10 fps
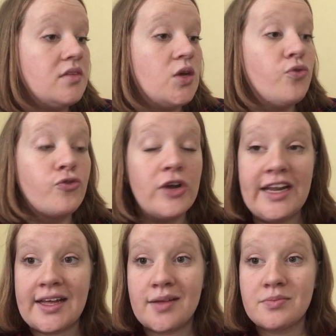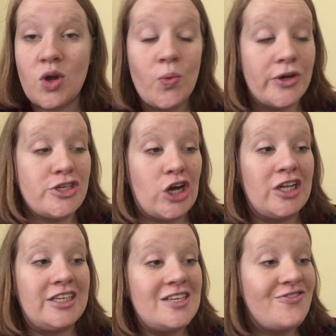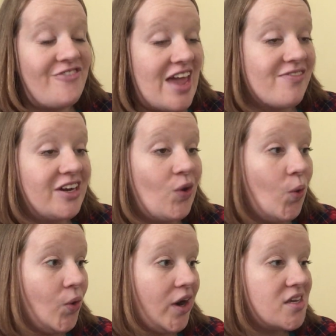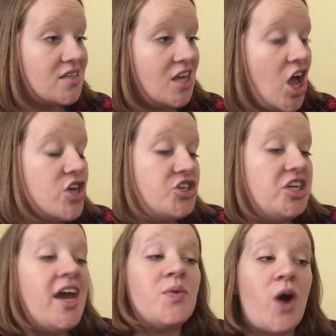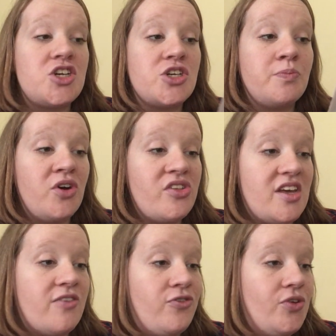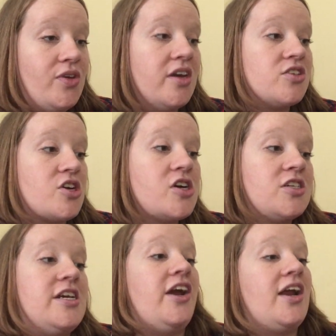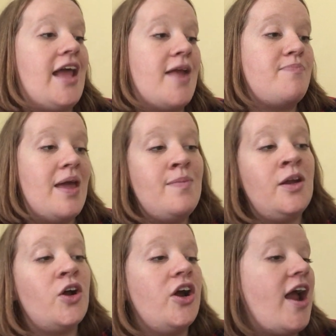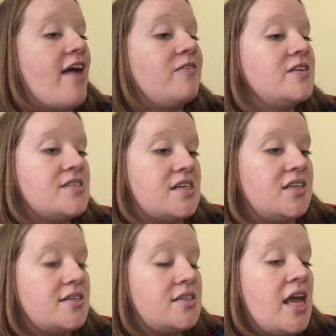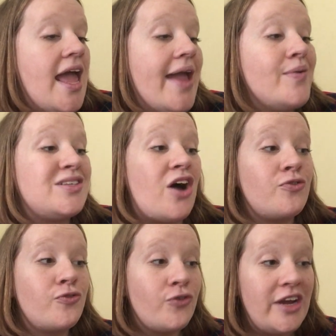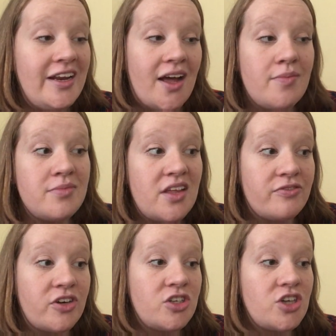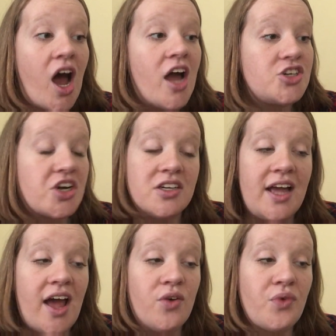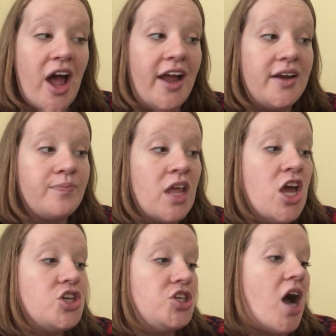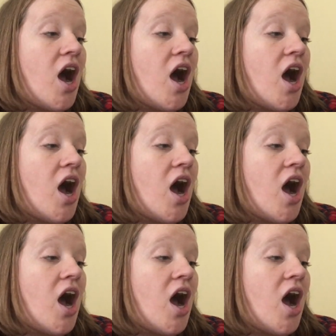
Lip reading: Freedom was Charlotte's favorite horse. She had watched her birthing a few years earlier and had babied her ever since. It was on Freedom that Vern taught Charlotte how to ride. She